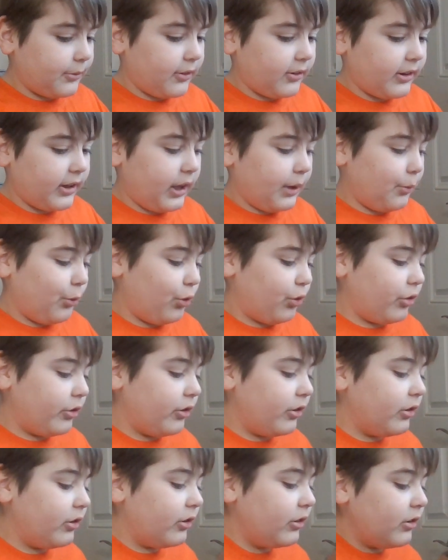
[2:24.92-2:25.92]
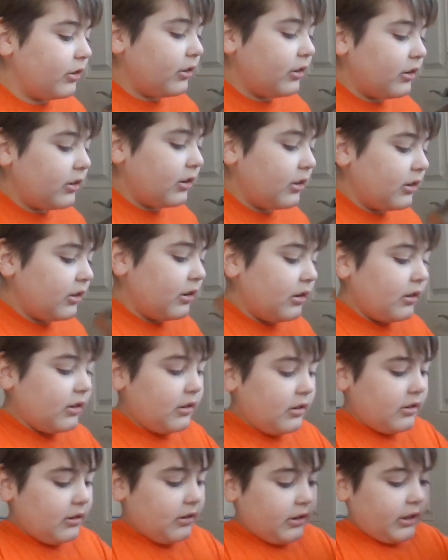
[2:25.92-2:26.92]
Those cables.
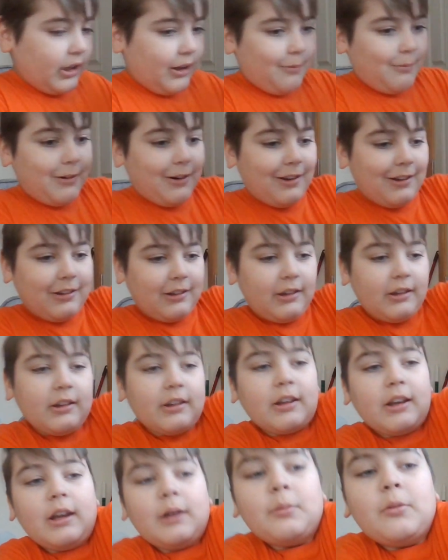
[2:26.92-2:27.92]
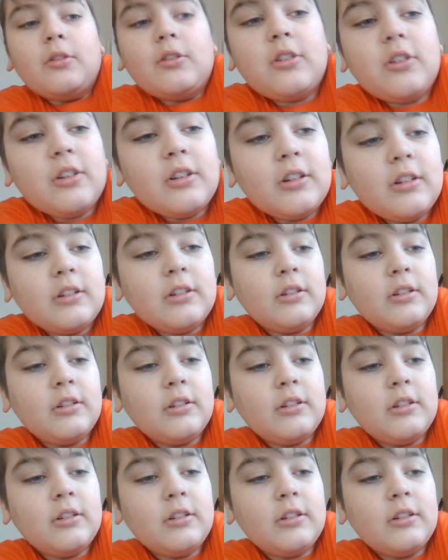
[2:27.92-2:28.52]
Okay, I'm trying to change the cables.